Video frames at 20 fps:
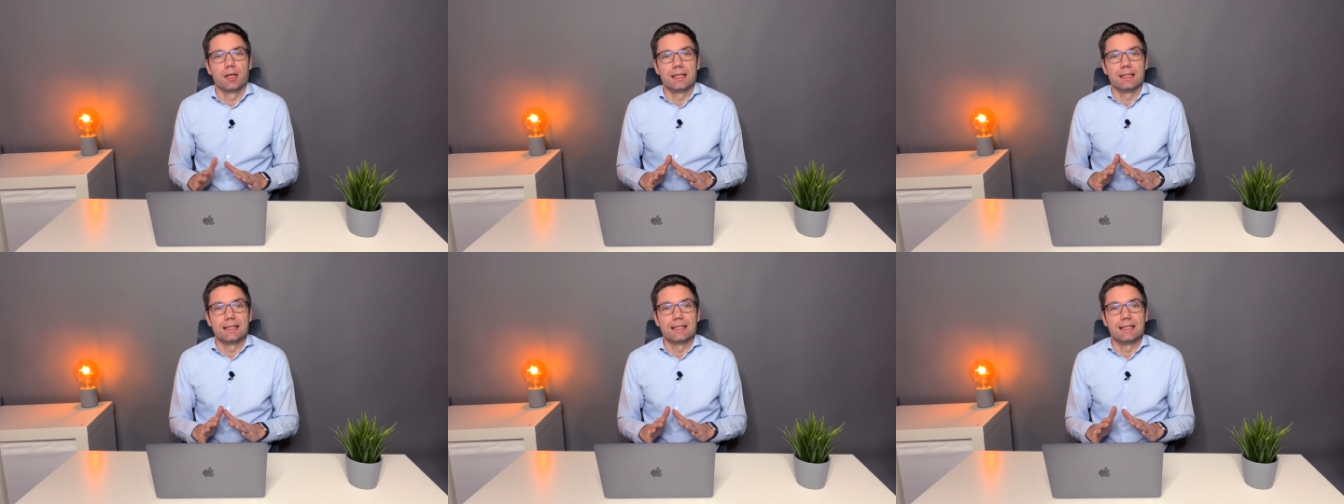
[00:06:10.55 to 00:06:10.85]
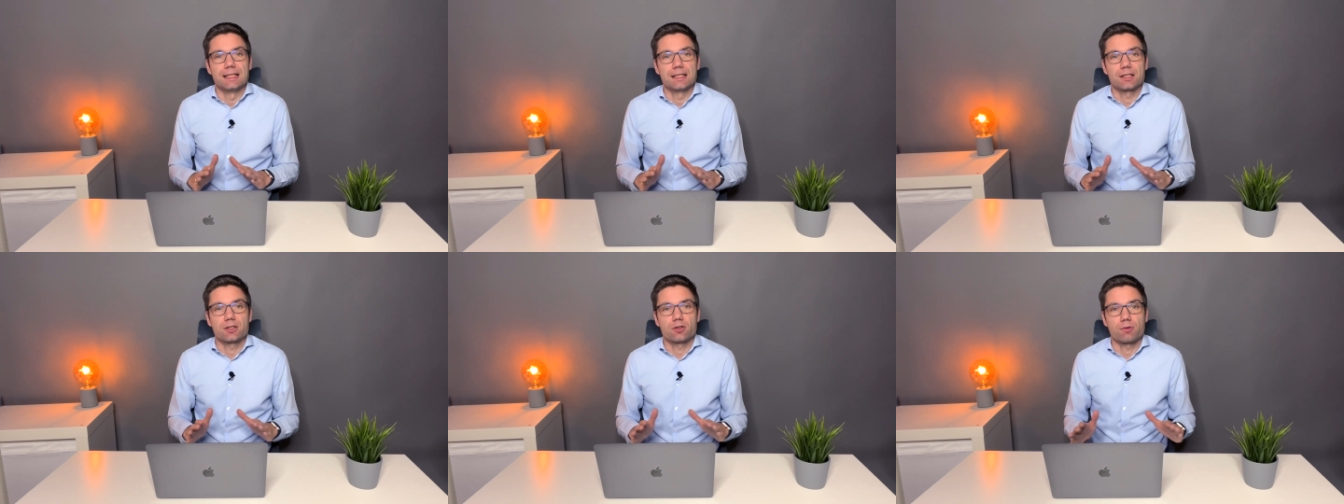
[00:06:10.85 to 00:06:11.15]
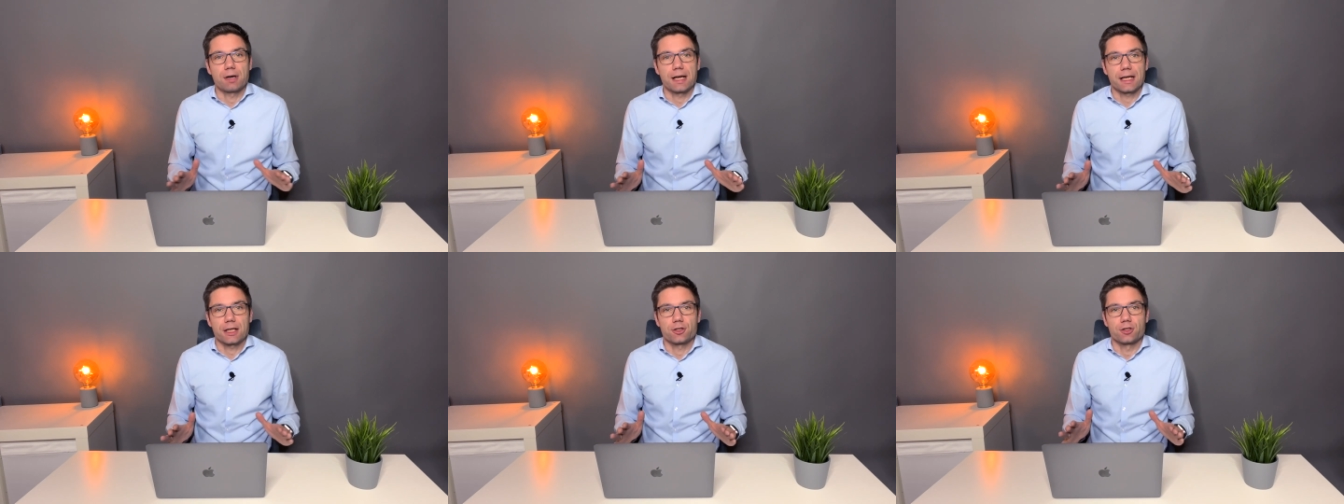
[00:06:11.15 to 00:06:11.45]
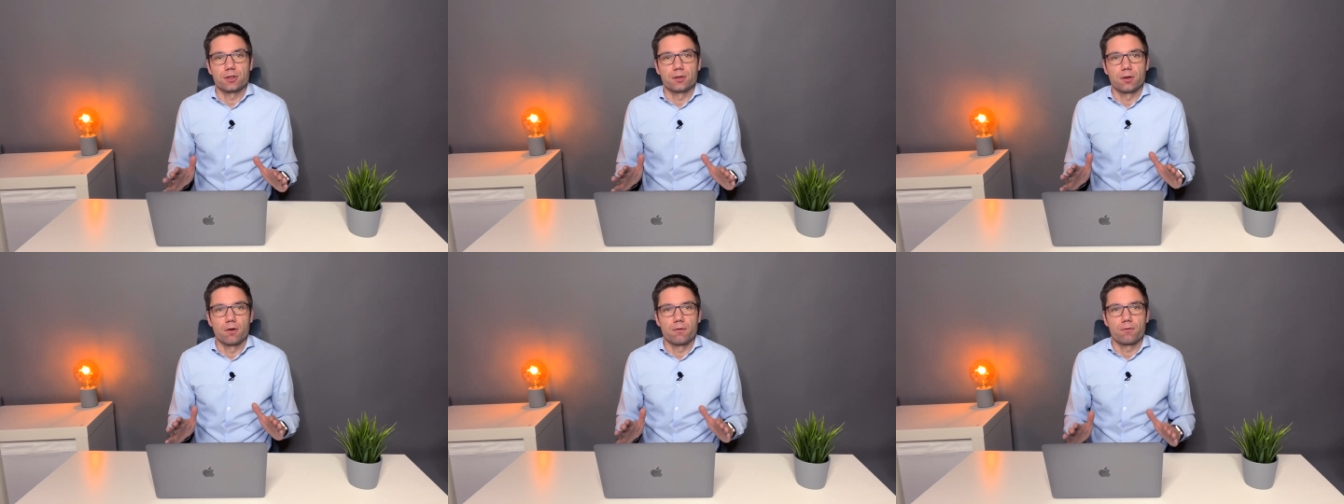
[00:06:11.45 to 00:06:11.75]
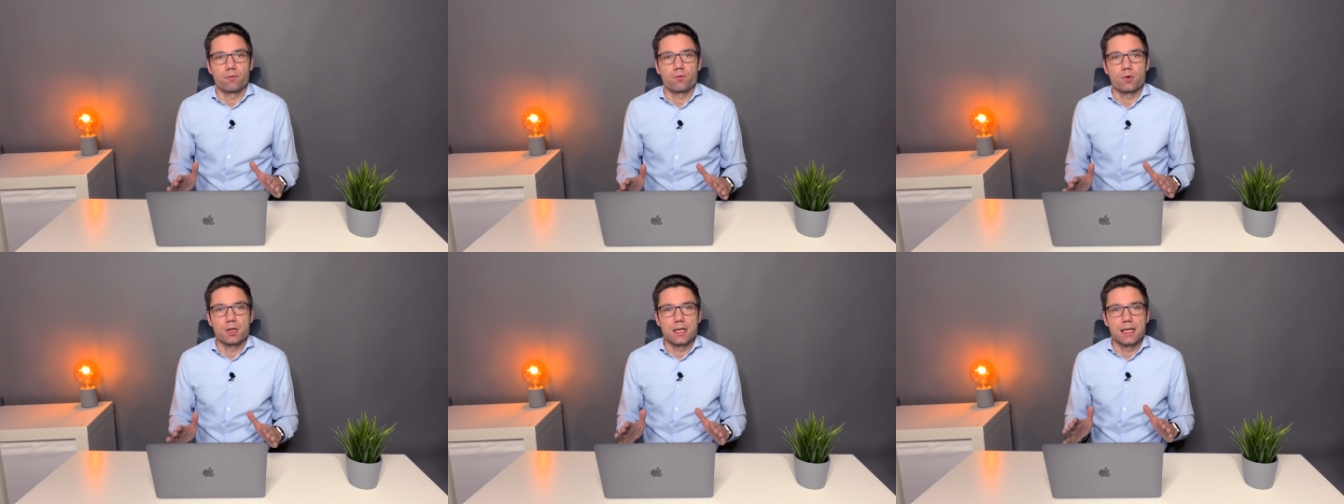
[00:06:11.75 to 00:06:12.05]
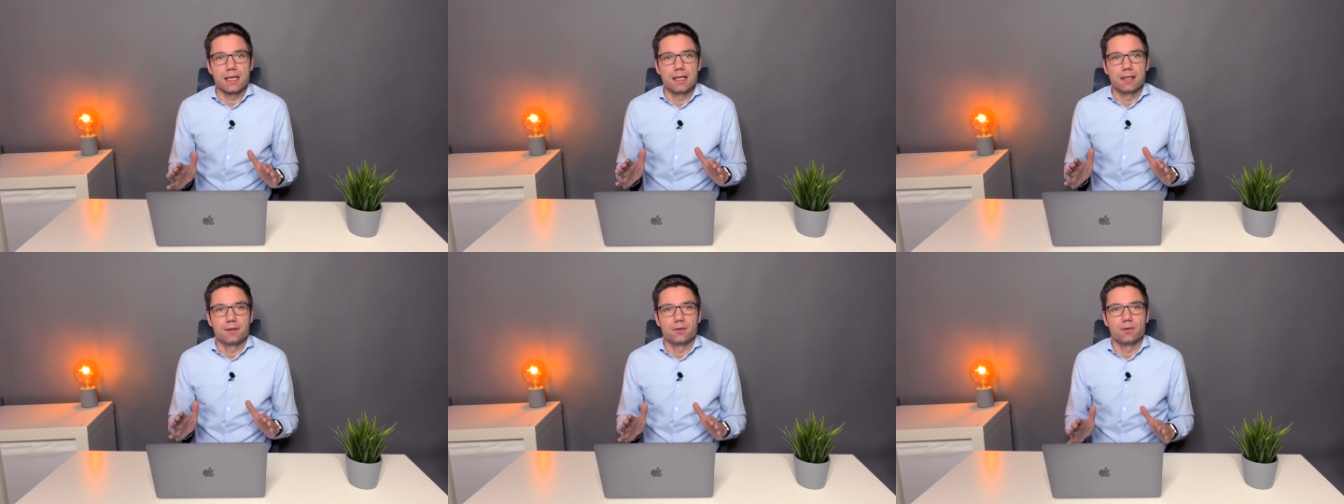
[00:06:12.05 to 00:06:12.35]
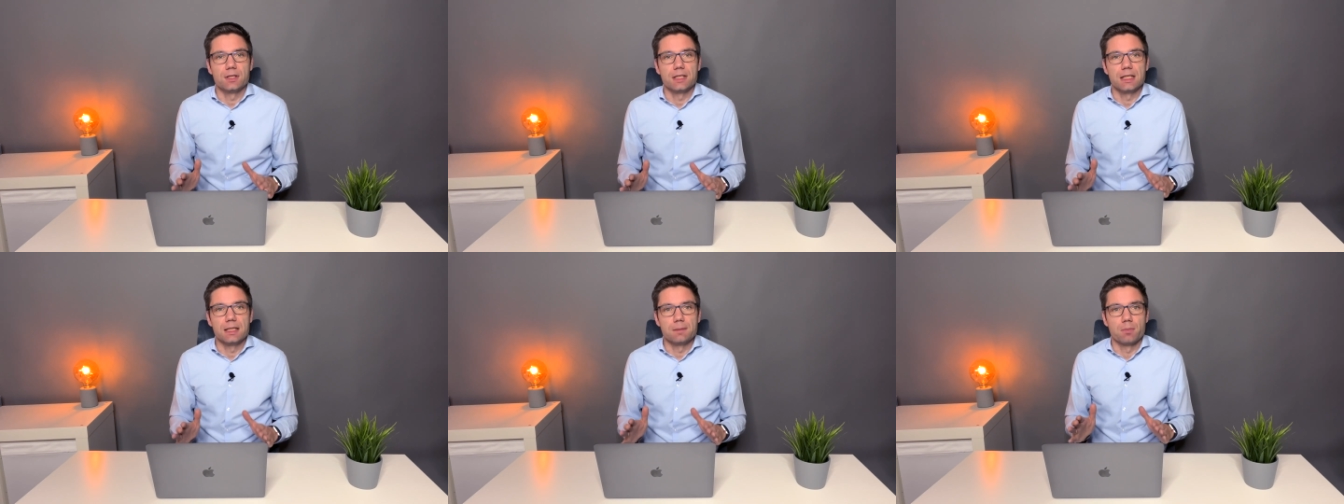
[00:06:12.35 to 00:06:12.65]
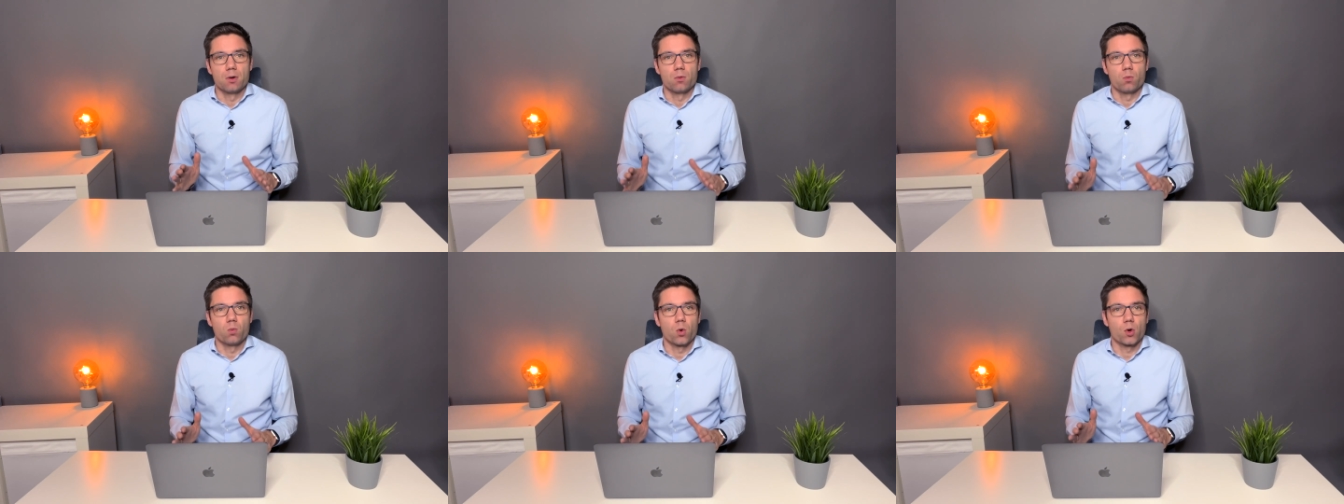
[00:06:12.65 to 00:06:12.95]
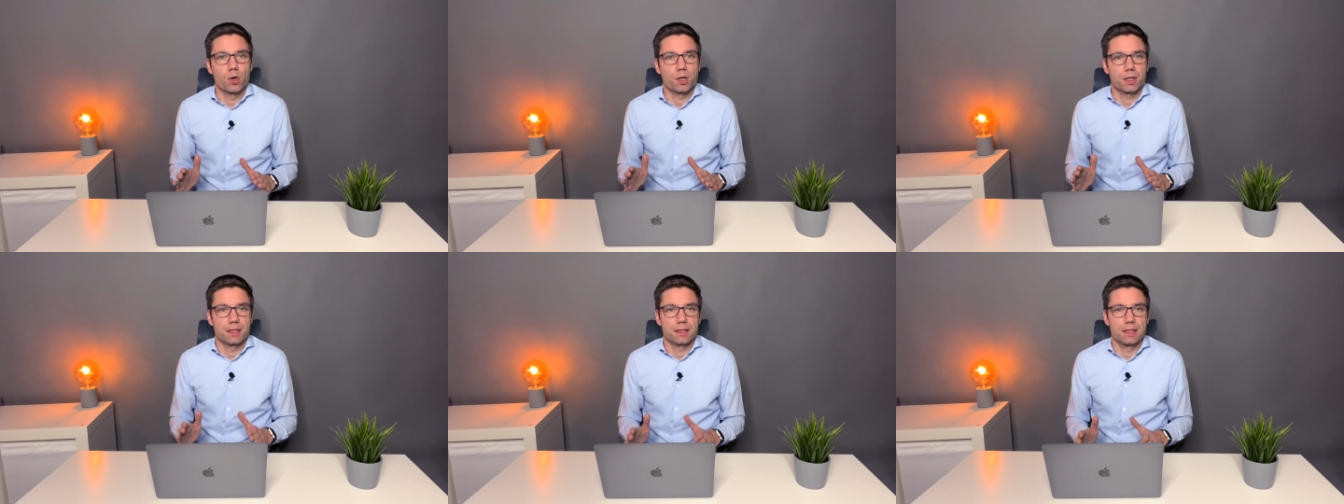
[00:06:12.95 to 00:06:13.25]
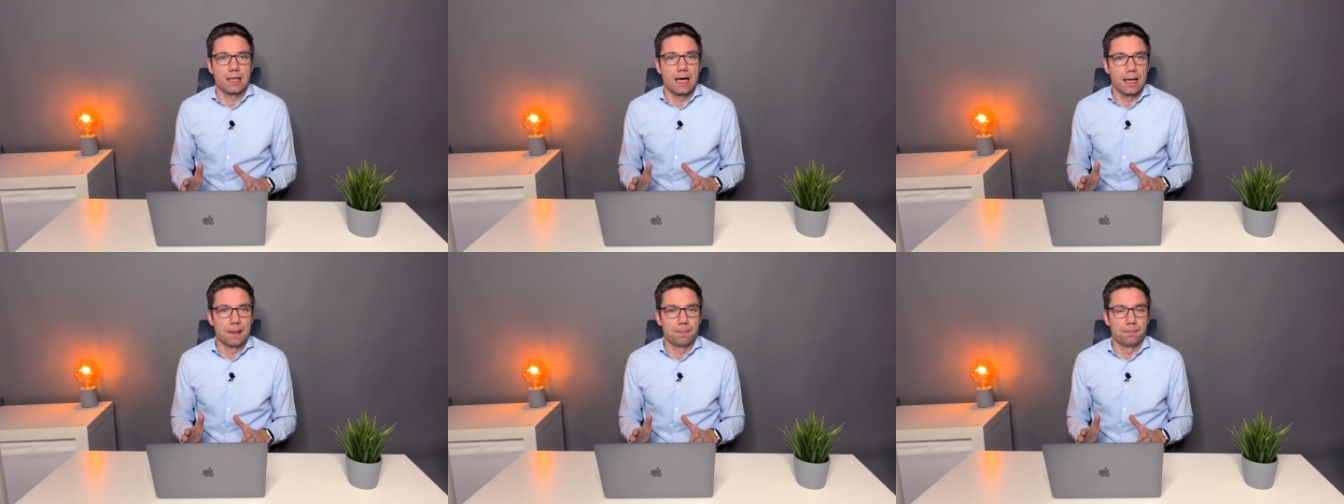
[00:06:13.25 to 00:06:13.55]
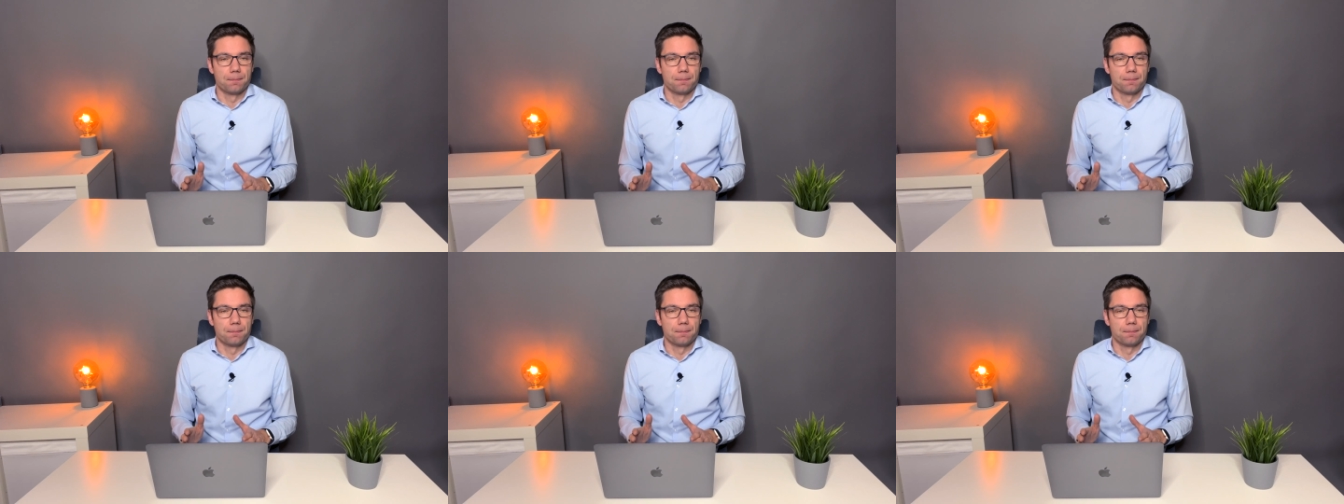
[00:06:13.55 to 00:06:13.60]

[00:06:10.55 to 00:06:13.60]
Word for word: distraction-free deep work time.